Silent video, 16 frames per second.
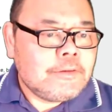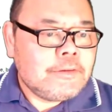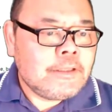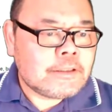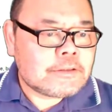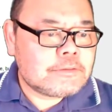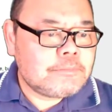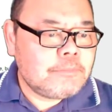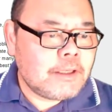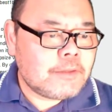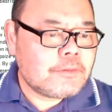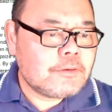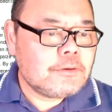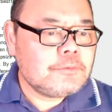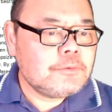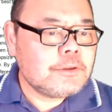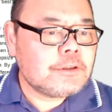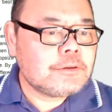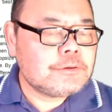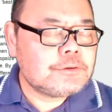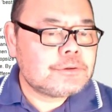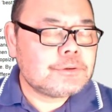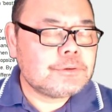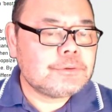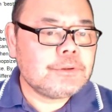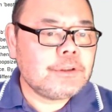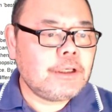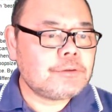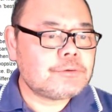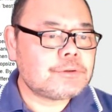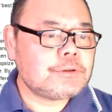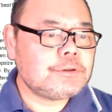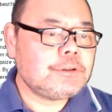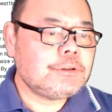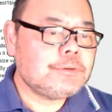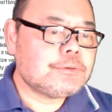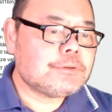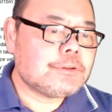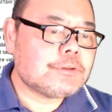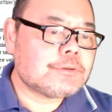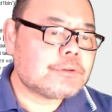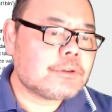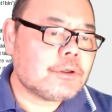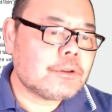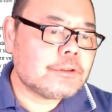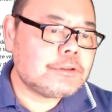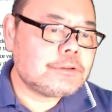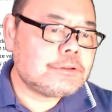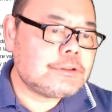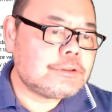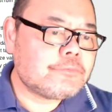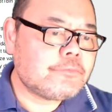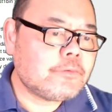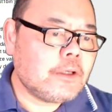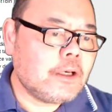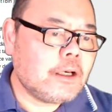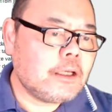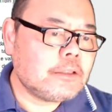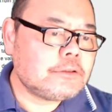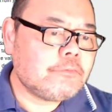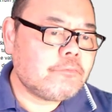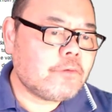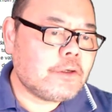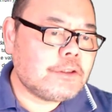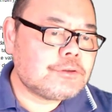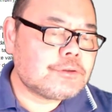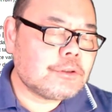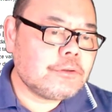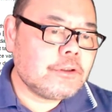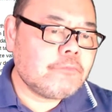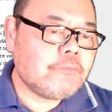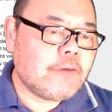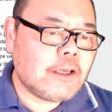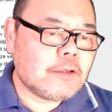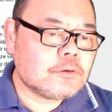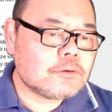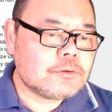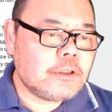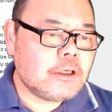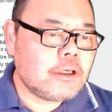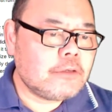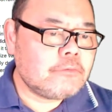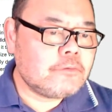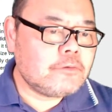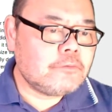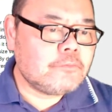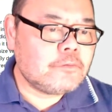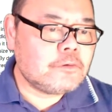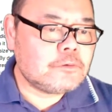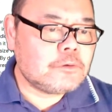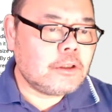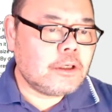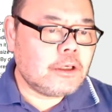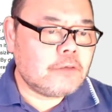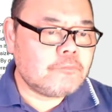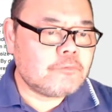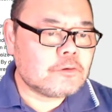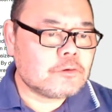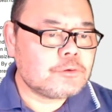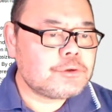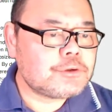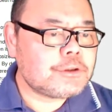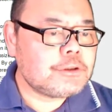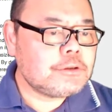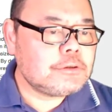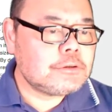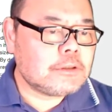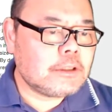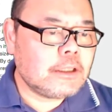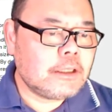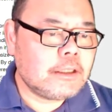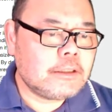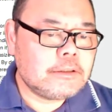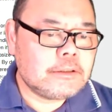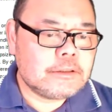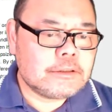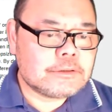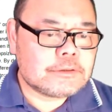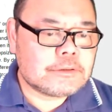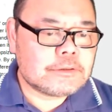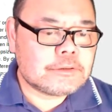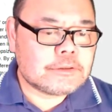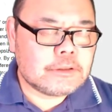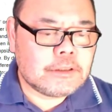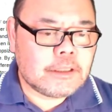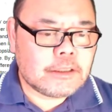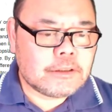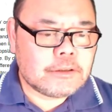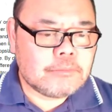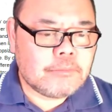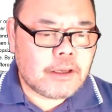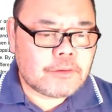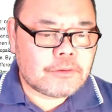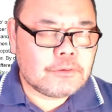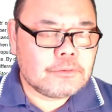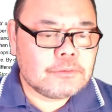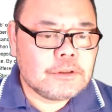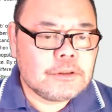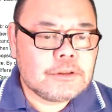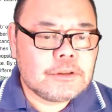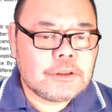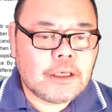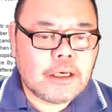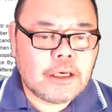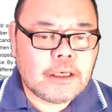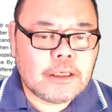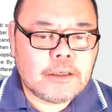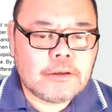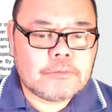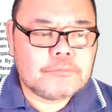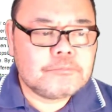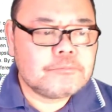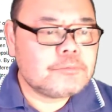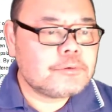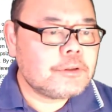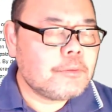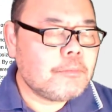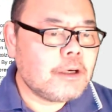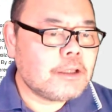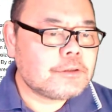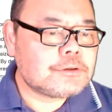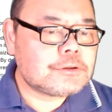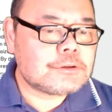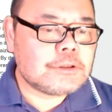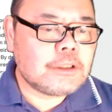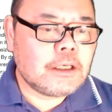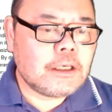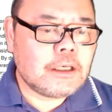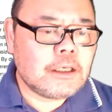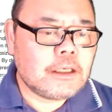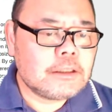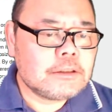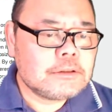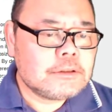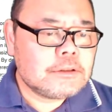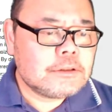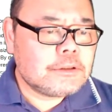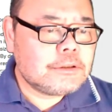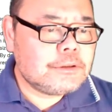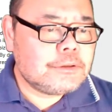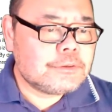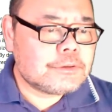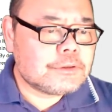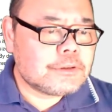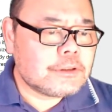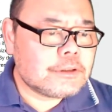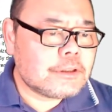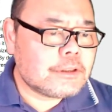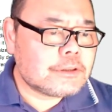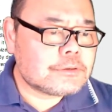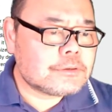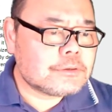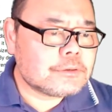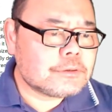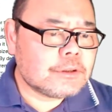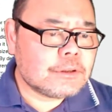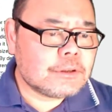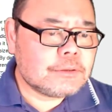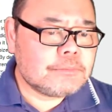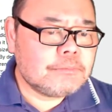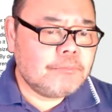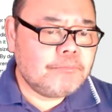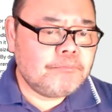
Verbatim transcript: Next method we're going to introduce is called a dif uh, differential uh, evolution. And this is another method, uh, pretty much uh, using a so-called